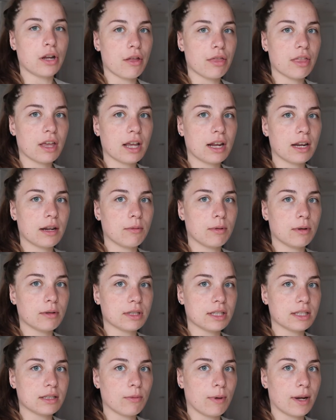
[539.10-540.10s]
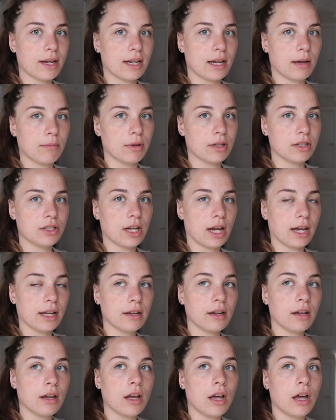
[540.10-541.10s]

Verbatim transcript: I don't think anyone else is awake yet but Jed.